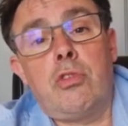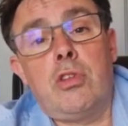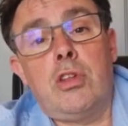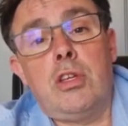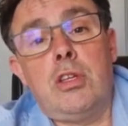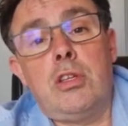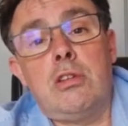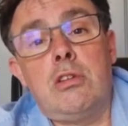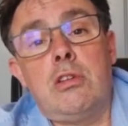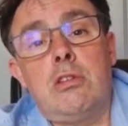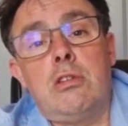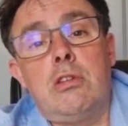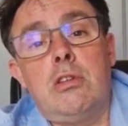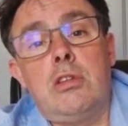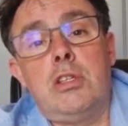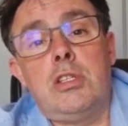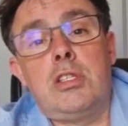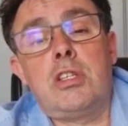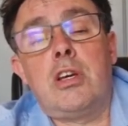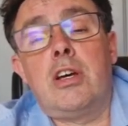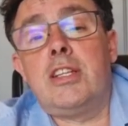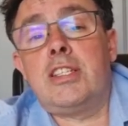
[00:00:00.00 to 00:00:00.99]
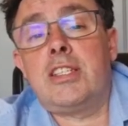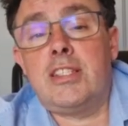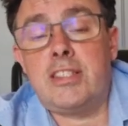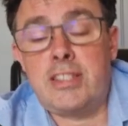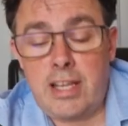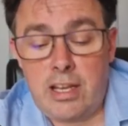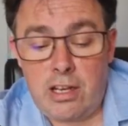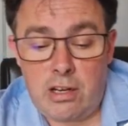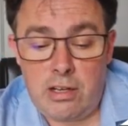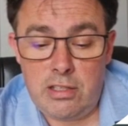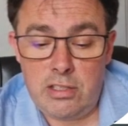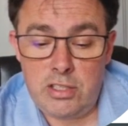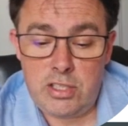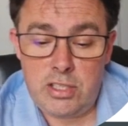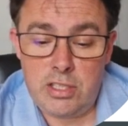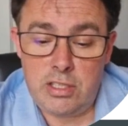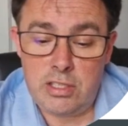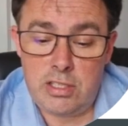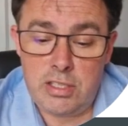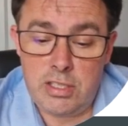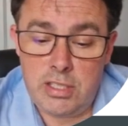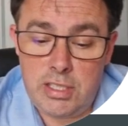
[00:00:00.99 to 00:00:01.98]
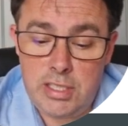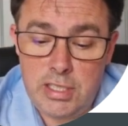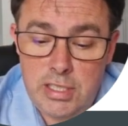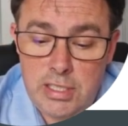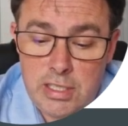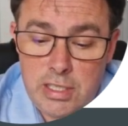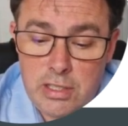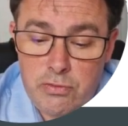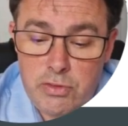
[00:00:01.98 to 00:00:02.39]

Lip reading: the science and technical uncertainties and